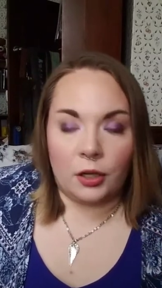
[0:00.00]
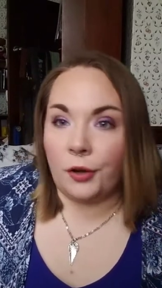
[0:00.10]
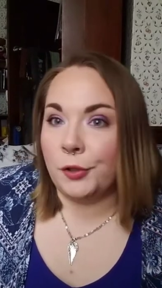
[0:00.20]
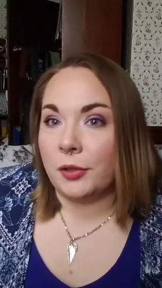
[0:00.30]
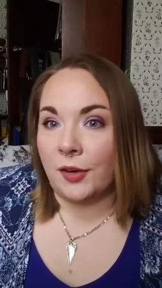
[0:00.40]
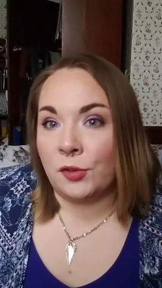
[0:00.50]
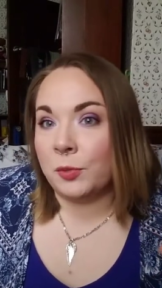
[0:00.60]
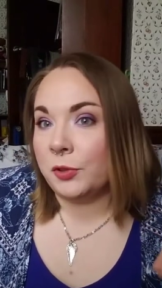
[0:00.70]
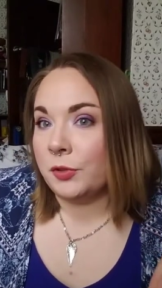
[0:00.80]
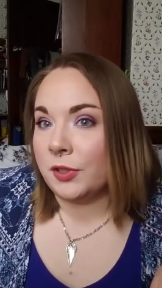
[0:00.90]
Are you
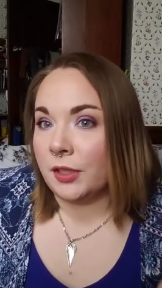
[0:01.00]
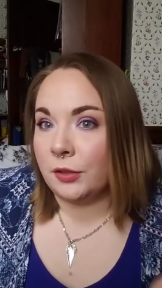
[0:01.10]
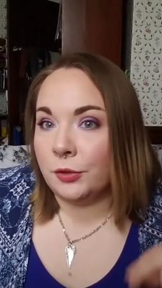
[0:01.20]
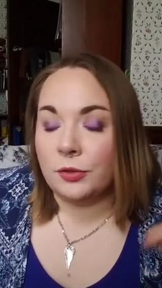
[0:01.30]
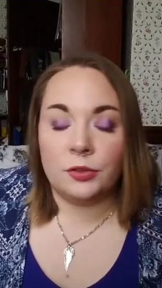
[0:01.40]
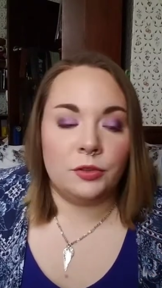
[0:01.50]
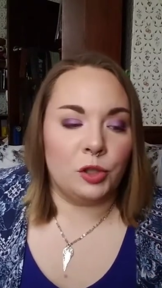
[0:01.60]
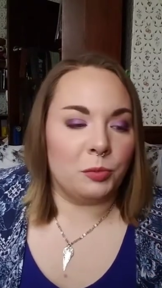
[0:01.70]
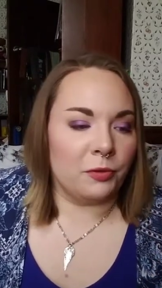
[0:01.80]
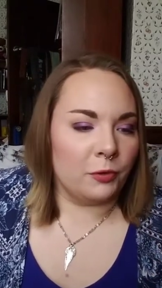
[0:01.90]
comfortable using a loose?
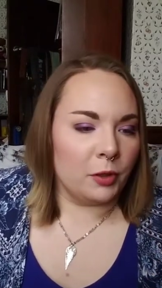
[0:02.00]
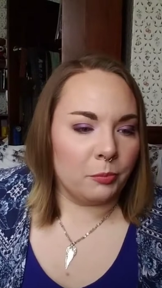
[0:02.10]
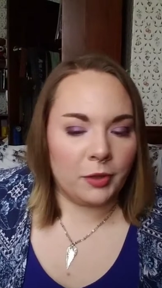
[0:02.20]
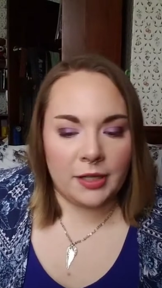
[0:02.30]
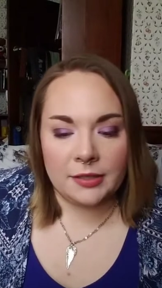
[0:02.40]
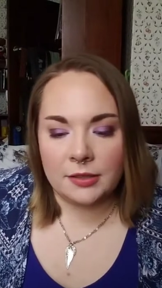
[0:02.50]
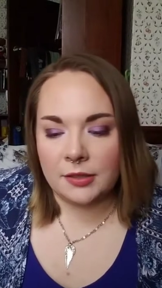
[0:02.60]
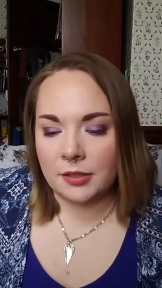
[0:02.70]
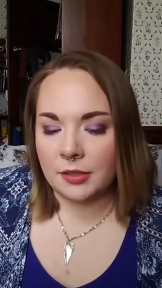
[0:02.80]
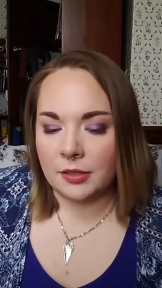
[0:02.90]
Do you prefer a
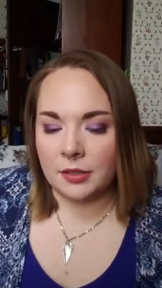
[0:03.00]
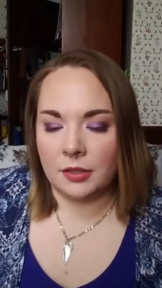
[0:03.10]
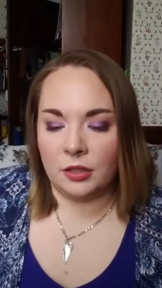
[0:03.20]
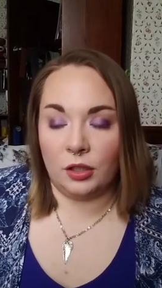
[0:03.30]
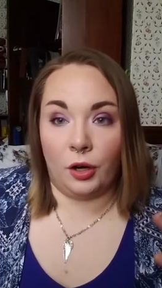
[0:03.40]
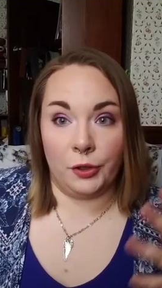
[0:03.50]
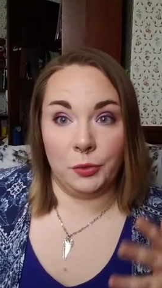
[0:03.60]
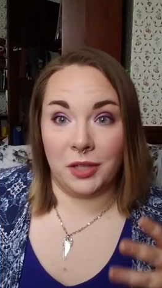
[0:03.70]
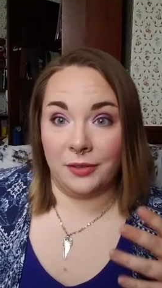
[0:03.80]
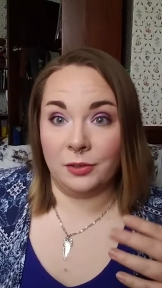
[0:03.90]
pressed? Are
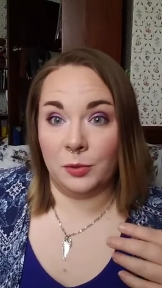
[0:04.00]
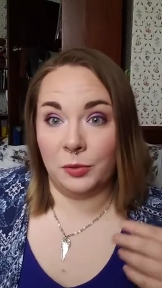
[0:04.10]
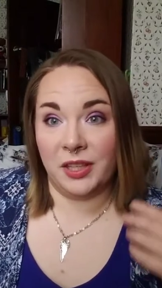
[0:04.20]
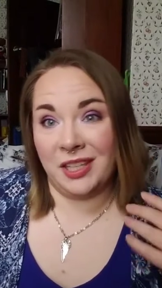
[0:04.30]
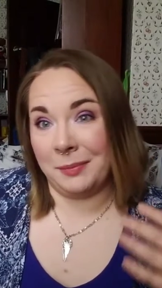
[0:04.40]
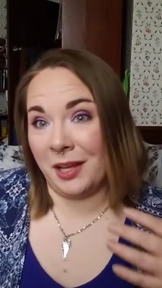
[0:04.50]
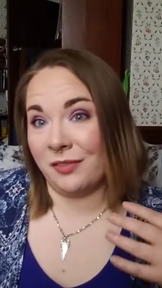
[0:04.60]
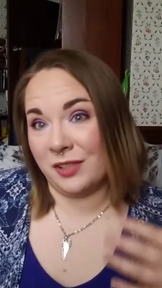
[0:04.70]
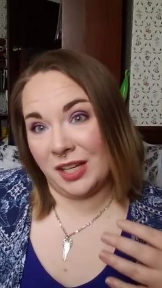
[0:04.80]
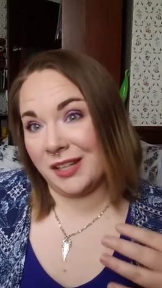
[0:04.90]
you comfortable with the amount
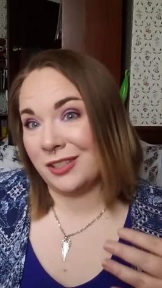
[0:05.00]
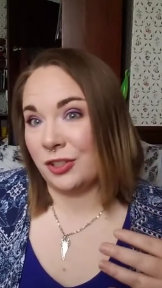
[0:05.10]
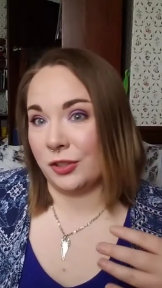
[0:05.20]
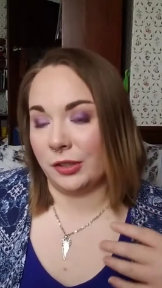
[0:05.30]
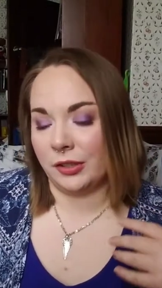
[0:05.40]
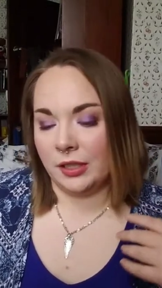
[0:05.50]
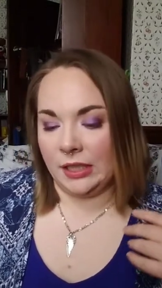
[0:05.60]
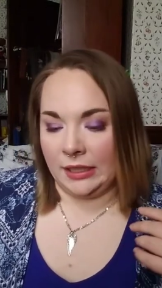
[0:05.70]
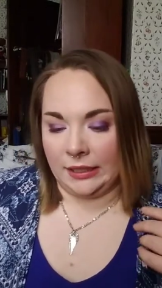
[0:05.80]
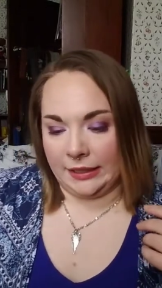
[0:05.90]
of texture
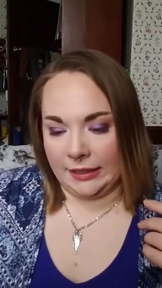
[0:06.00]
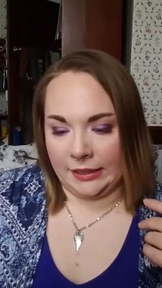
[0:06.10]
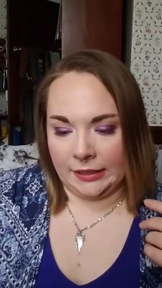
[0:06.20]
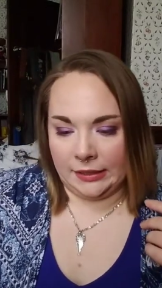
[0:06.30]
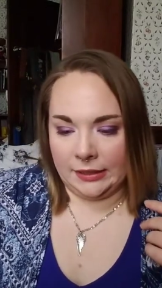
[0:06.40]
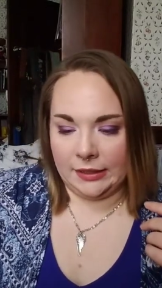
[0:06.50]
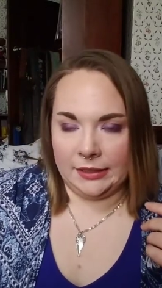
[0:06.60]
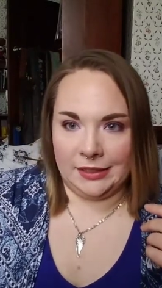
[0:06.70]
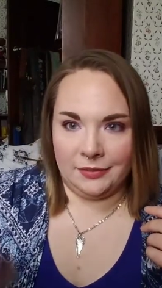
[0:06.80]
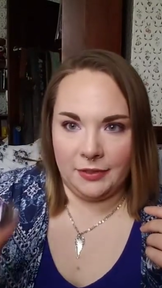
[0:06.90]
in
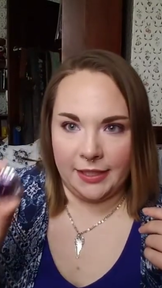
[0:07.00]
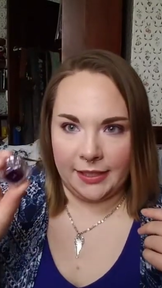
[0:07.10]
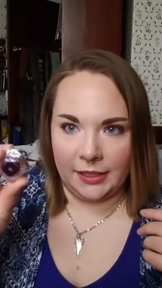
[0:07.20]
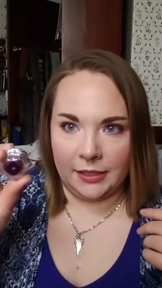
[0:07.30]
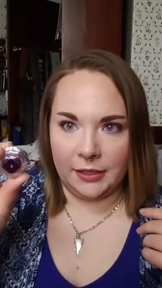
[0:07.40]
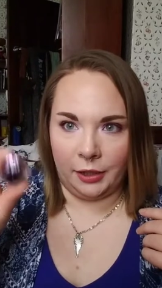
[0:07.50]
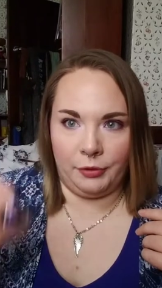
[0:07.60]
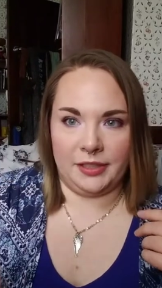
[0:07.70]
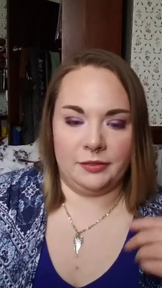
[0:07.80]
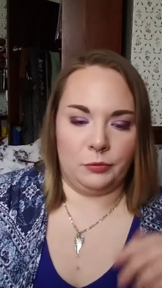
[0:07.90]
these flaky,
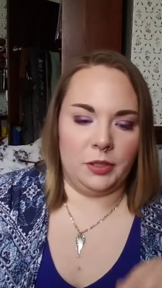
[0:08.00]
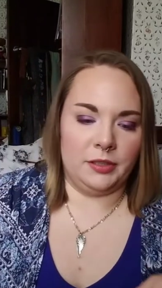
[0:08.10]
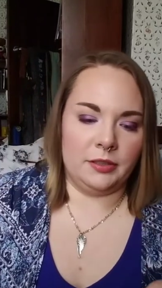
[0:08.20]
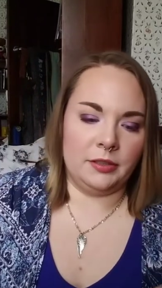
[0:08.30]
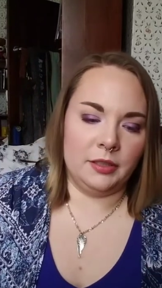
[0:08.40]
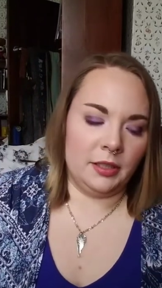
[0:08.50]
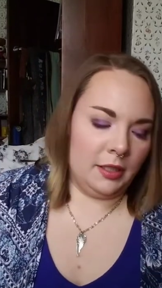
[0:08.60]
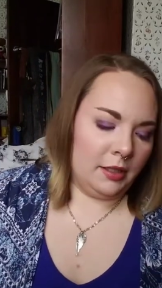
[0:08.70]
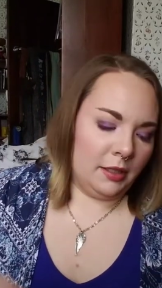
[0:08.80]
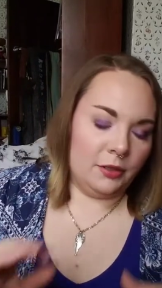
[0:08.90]
aggressive ones?
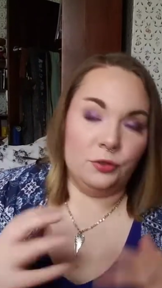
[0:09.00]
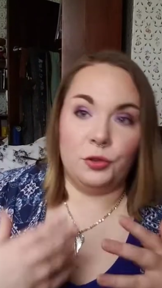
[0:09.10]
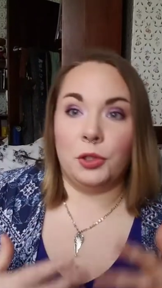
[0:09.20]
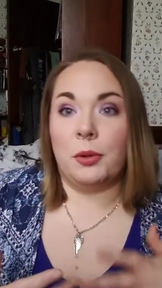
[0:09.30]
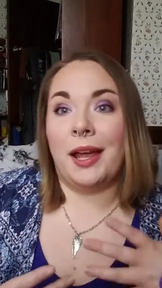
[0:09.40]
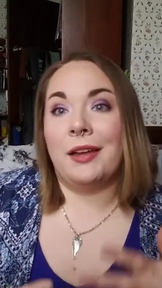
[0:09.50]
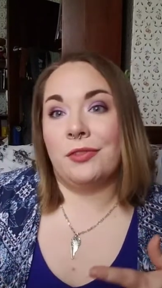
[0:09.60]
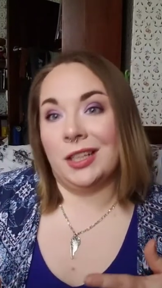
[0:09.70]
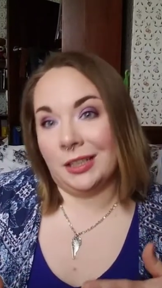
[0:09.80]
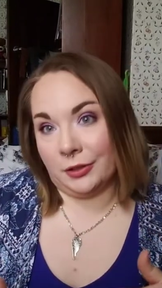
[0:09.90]
Do you
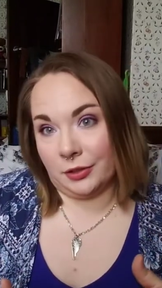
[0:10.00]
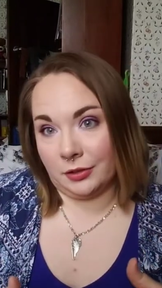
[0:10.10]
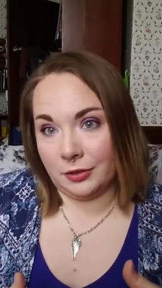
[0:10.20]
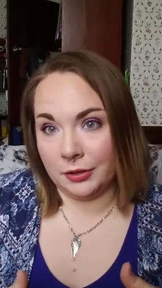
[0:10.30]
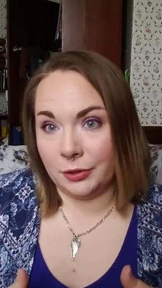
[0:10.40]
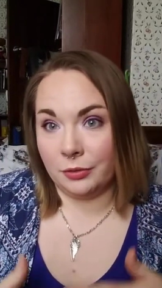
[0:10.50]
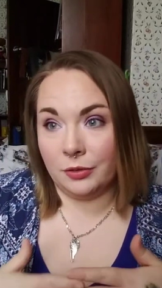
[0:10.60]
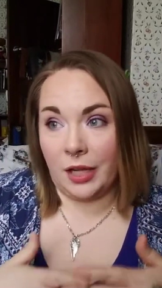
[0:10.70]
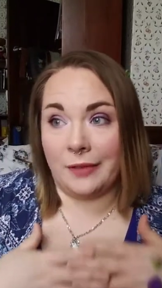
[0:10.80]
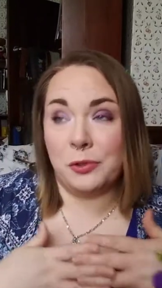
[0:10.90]
have the glitter glue?
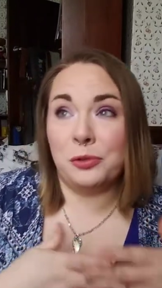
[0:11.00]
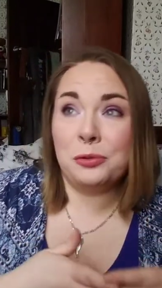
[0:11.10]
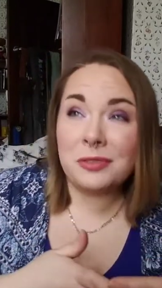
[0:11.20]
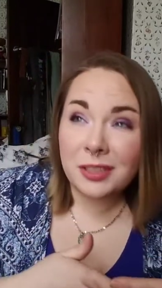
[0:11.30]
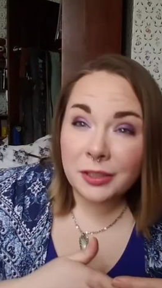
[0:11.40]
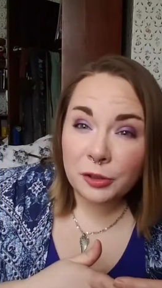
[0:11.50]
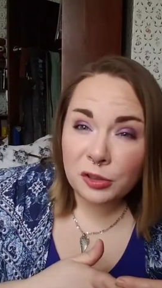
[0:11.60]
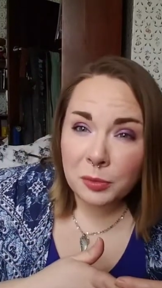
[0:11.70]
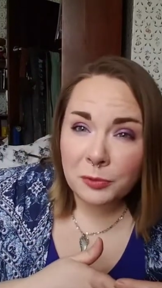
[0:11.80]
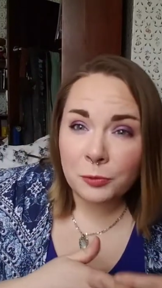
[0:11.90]
Have you used the glitter
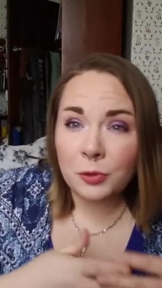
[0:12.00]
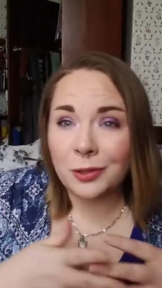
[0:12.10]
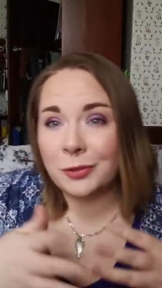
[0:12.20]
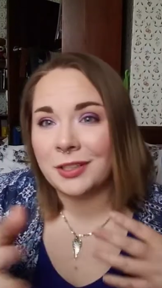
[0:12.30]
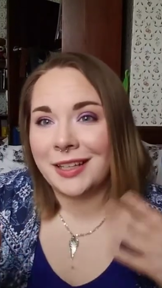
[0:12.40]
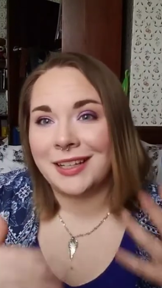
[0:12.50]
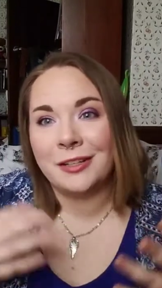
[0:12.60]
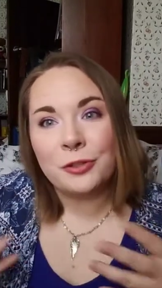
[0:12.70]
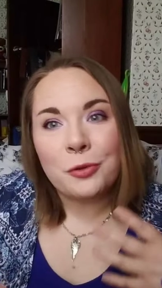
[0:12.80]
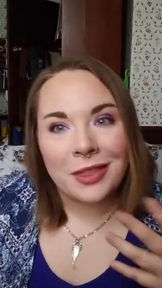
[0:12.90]
glue before, or is it like
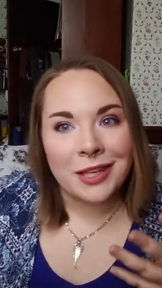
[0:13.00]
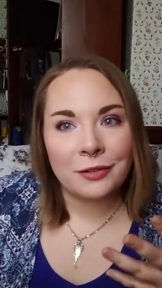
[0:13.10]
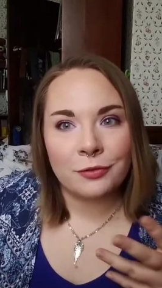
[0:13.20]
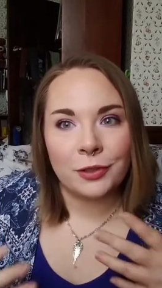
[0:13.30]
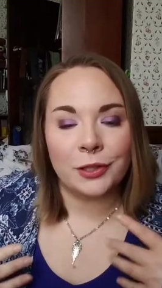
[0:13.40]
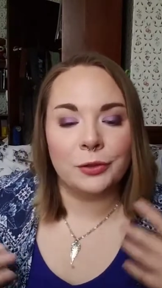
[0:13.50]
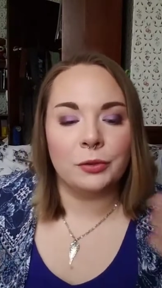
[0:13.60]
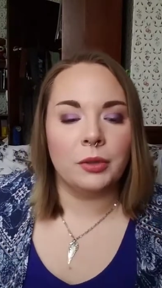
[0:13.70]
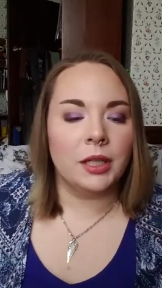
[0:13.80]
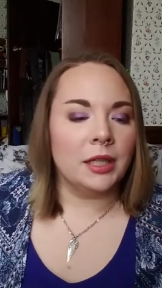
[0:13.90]
a new thing for
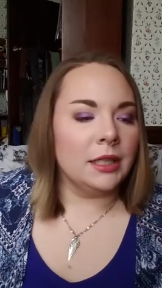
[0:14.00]
you?